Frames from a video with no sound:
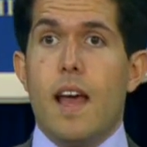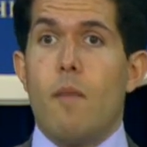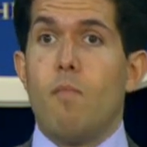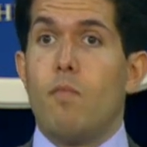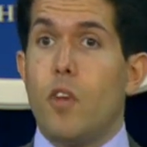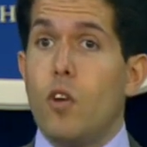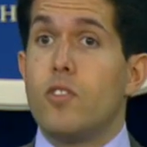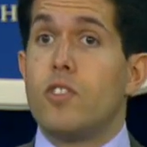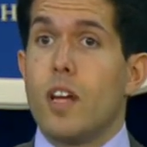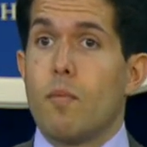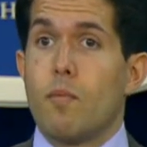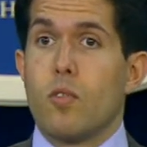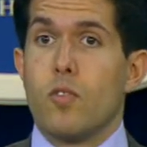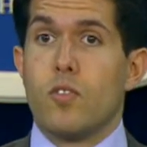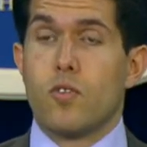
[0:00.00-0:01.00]
Those
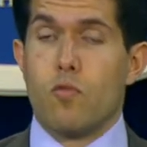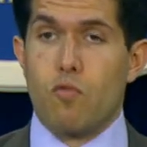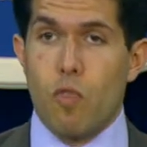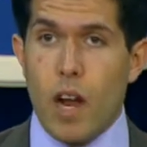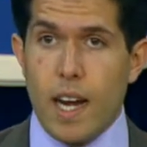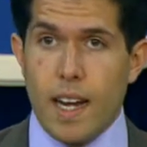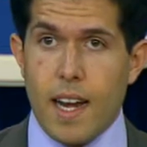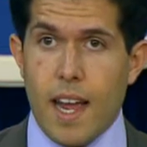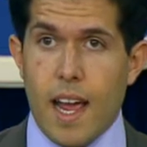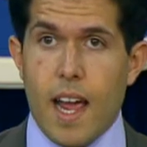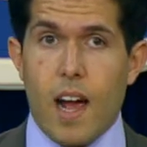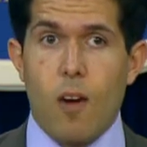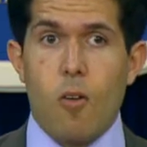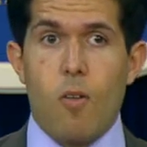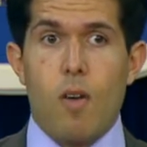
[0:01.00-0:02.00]
numbers right
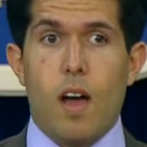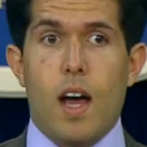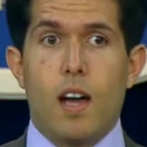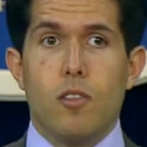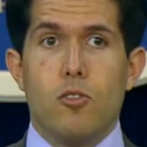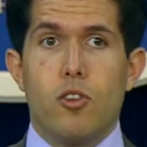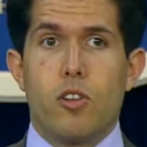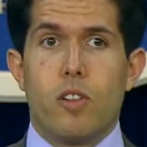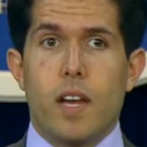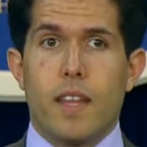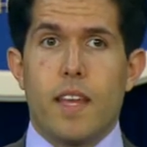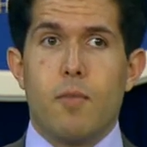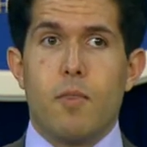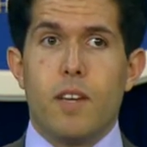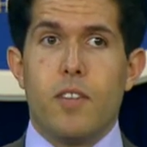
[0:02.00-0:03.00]
now look like
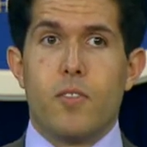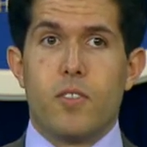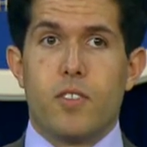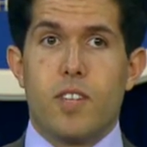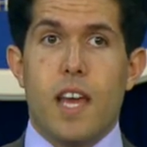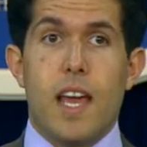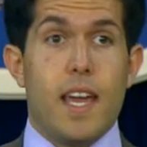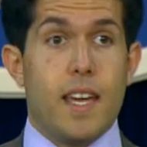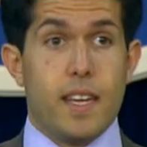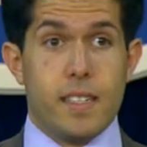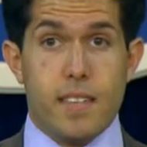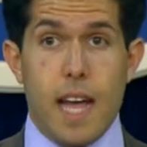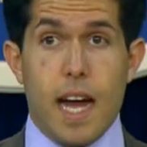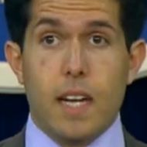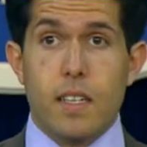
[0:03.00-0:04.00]
they will either stay
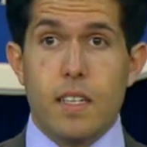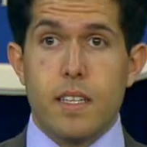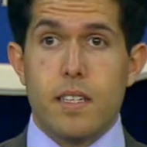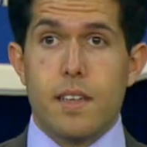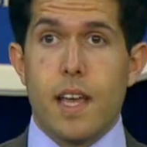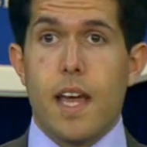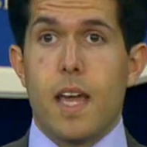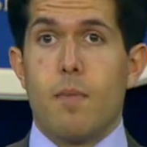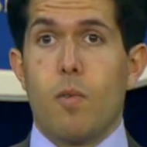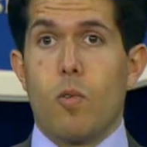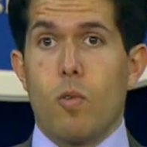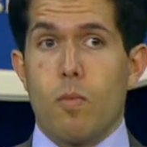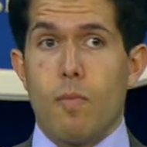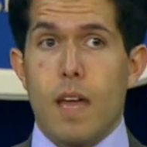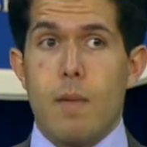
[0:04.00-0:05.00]
exactly the same
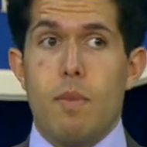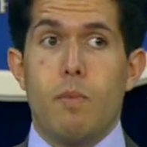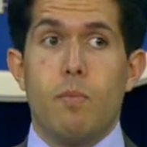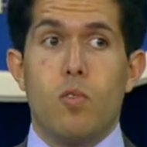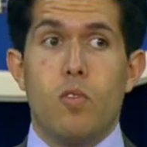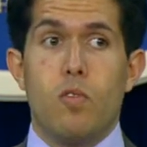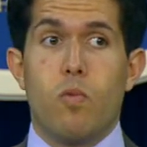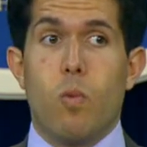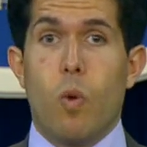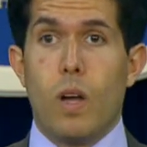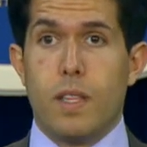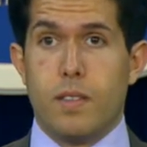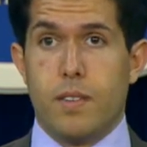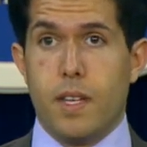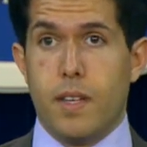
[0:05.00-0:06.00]
or maybe move
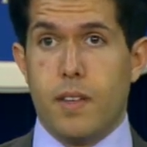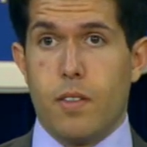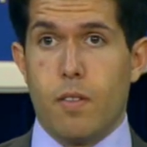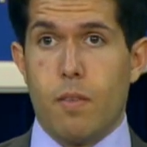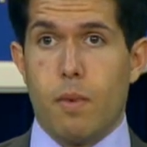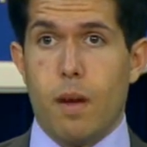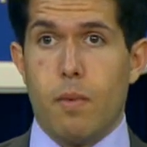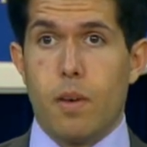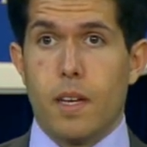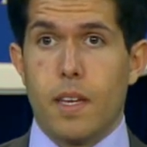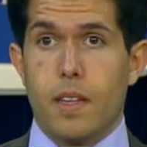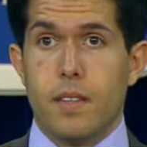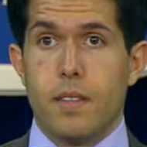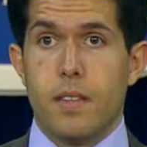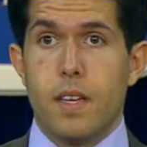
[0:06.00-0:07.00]
one seat to the
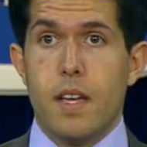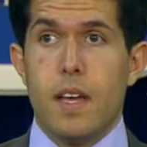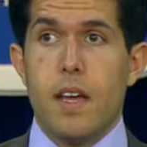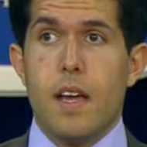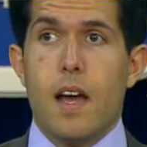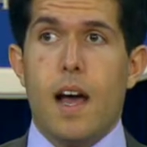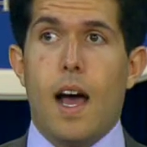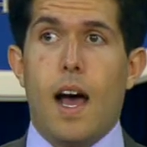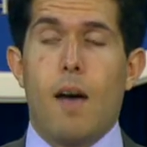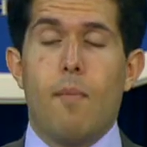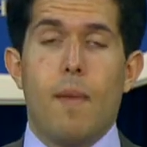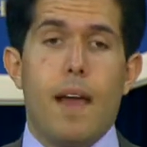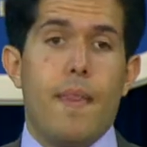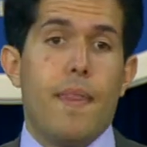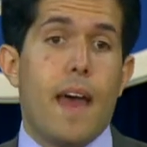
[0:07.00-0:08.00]
Republicans.
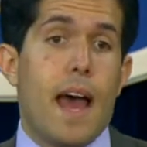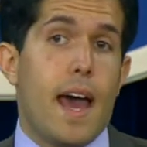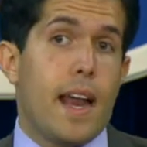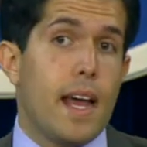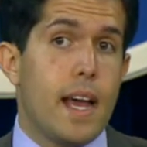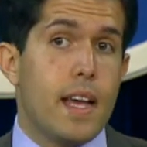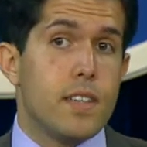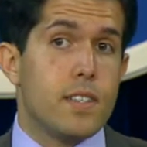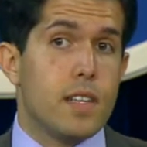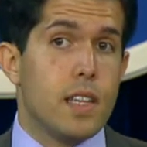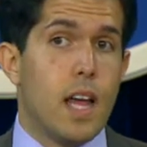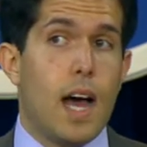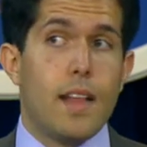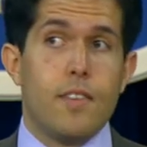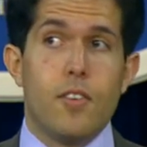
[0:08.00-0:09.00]
And that has a
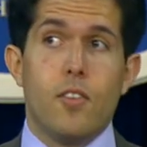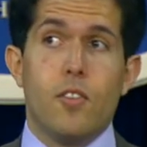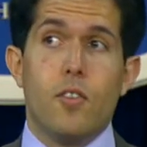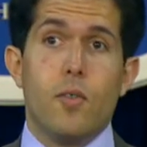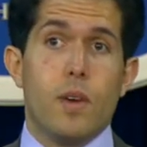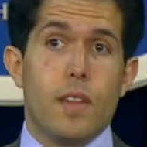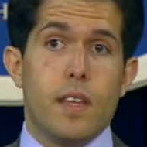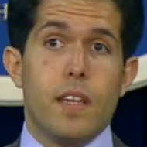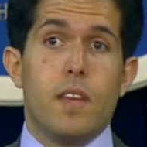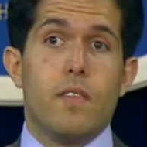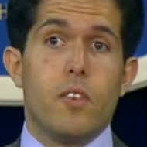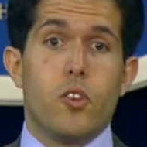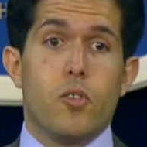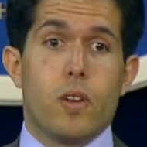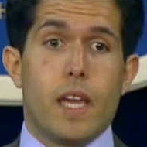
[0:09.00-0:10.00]
lot to do with
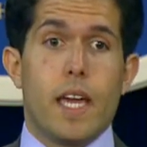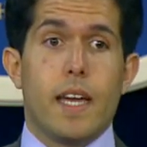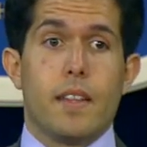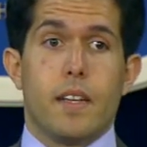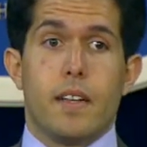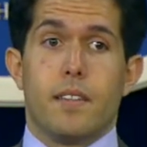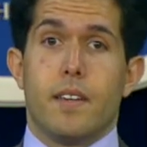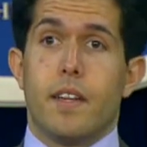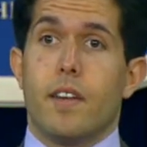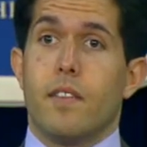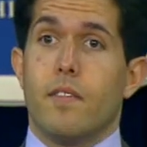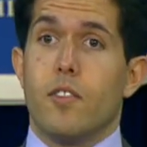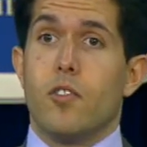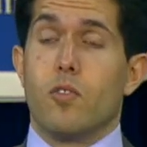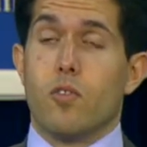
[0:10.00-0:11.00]
individual candidates and
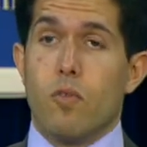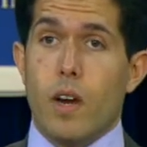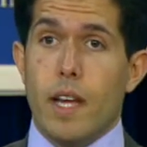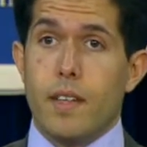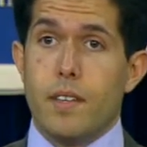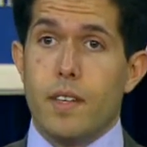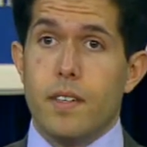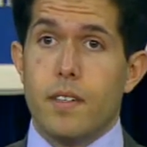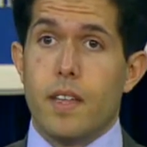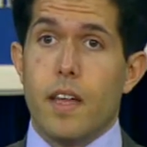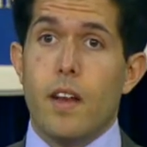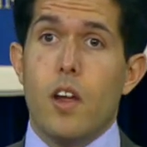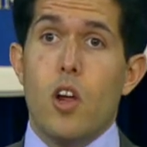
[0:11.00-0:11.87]
individual races, that